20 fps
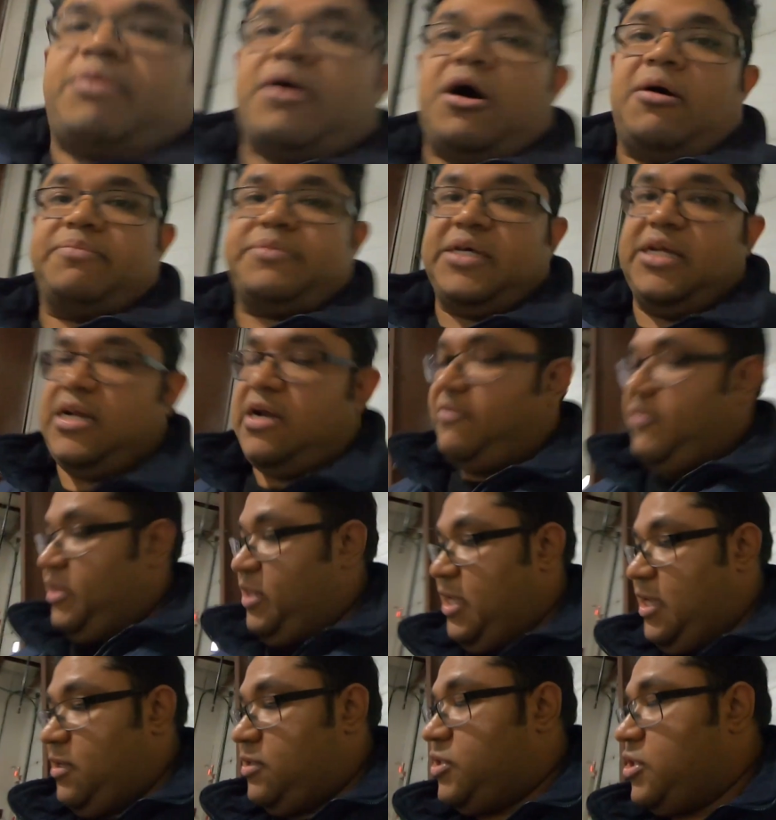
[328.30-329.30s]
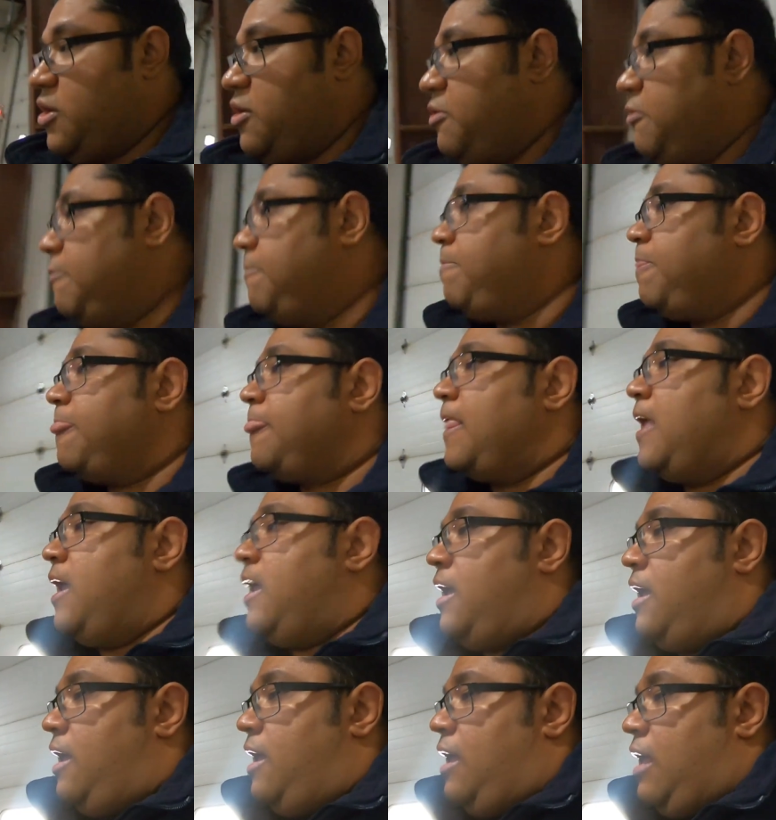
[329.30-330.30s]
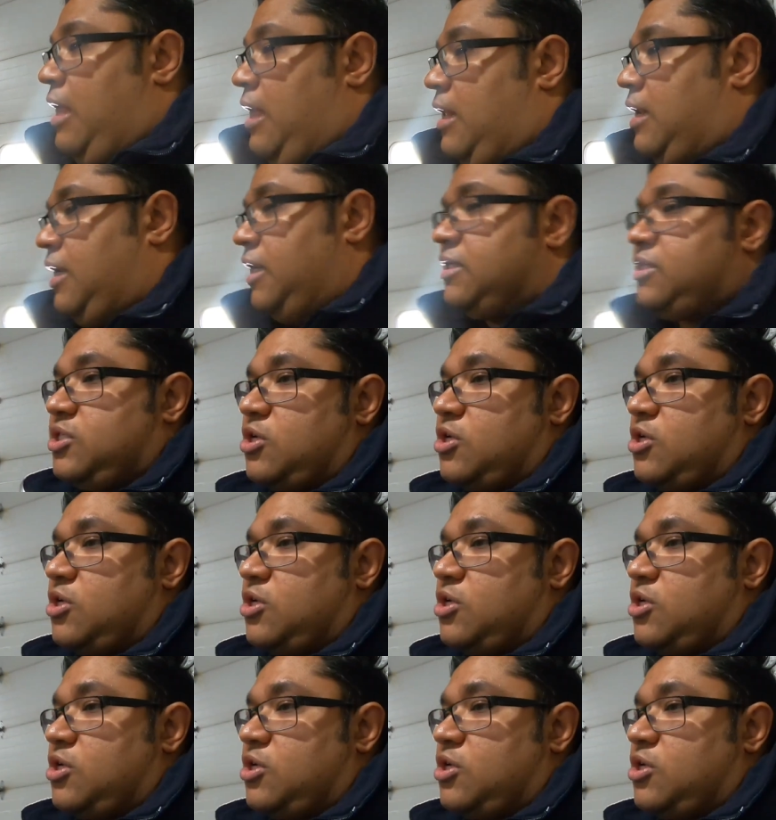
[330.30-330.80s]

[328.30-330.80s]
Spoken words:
pumps and everything. So let's